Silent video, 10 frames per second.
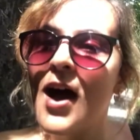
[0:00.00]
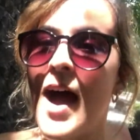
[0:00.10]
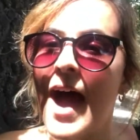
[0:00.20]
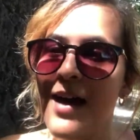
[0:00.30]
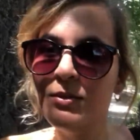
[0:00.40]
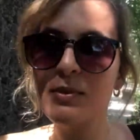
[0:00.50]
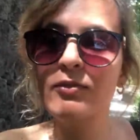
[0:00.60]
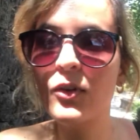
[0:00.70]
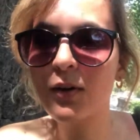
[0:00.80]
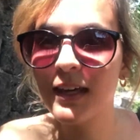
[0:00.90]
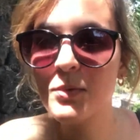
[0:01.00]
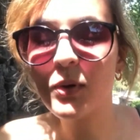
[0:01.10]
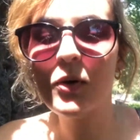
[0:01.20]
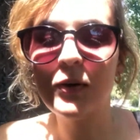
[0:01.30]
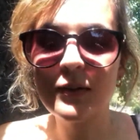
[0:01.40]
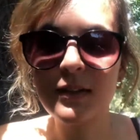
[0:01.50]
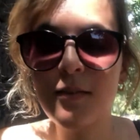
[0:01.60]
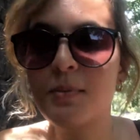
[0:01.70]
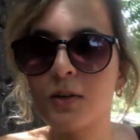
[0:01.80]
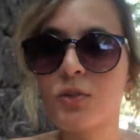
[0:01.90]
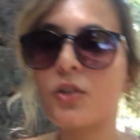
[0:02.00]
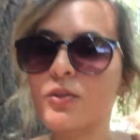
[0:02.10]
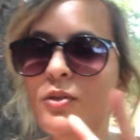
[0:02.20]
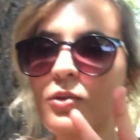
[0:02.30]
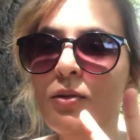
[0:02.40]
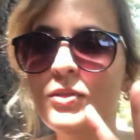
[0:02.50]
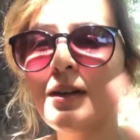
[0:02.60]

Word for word: I haven't been vlogging because I've been on two tours.